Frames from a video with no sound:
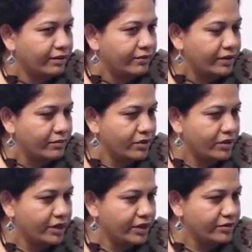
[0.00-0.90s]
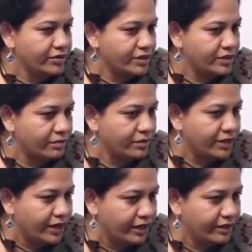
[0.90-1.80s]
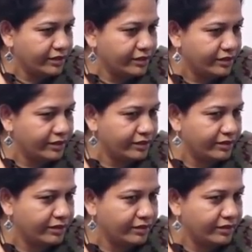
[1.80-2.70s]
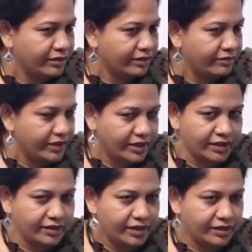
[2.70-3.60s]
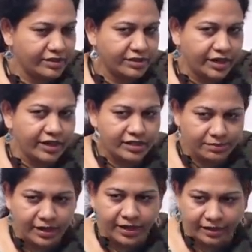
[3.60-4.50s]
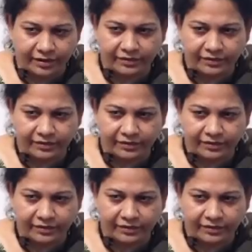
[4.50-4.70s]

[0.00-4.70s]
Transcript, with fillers: When Mowgli uses the boomerang, we think that it's child's play.